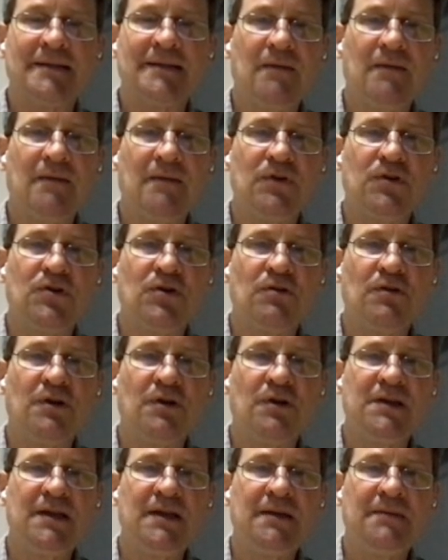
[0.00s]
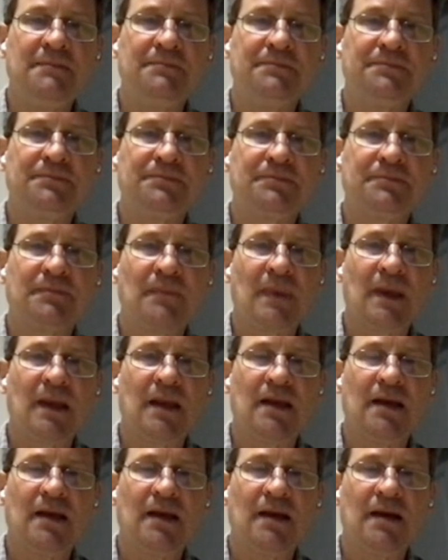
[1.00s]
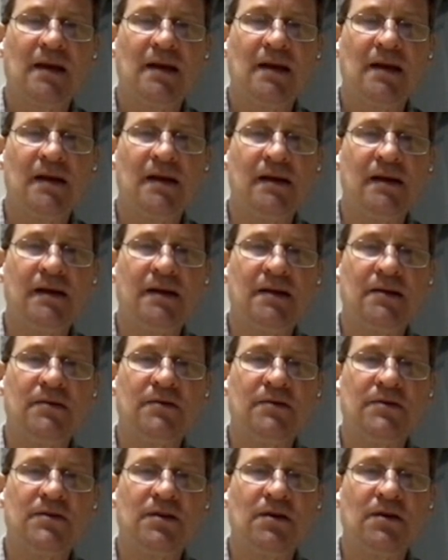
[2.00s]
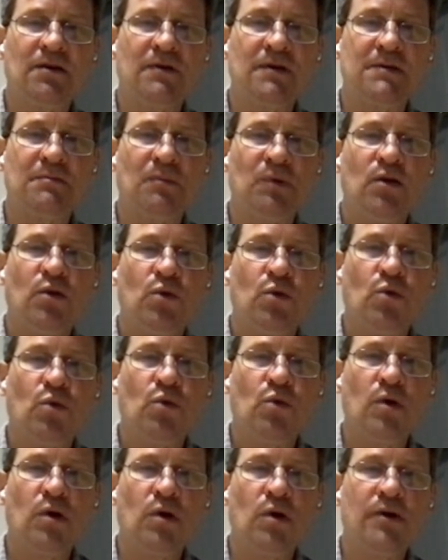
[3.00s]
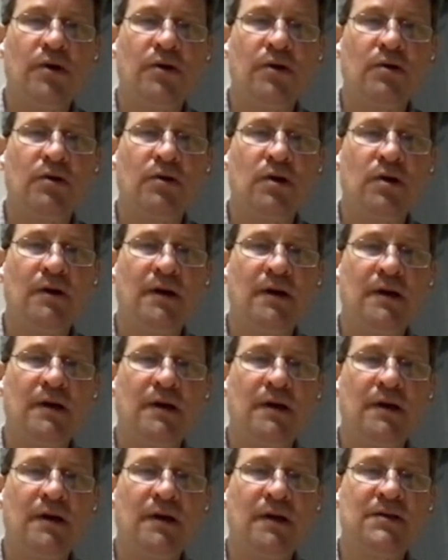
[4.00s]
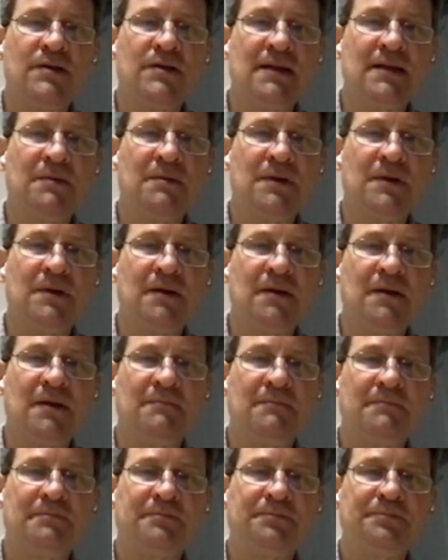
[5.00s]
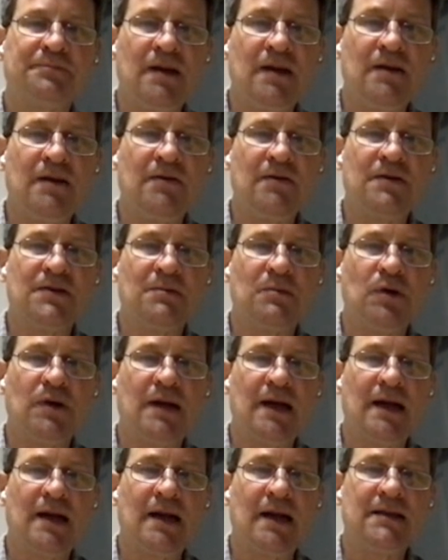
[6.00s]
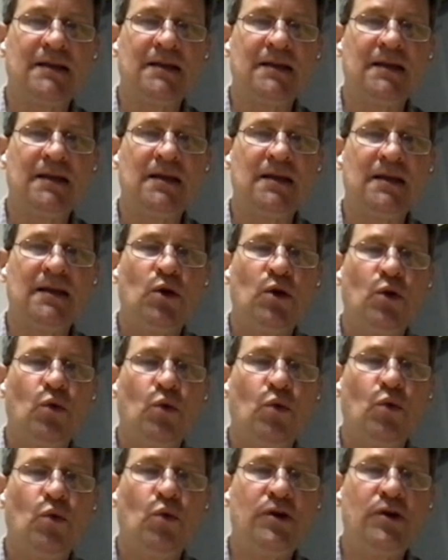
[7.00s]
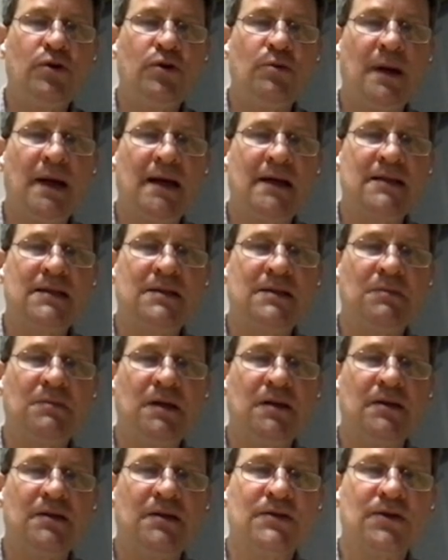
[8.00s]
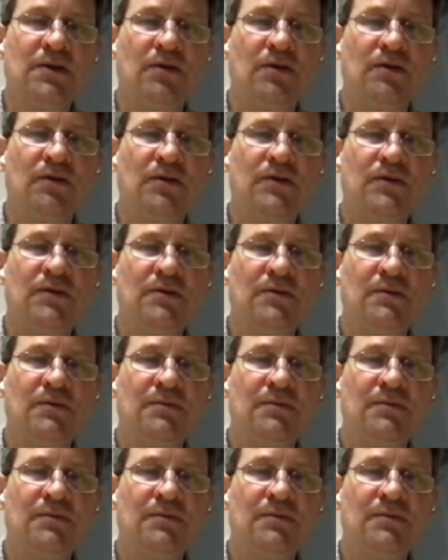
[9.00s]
Futurity includes always, were you going to say something? Here is the modality, would you pass me the salt?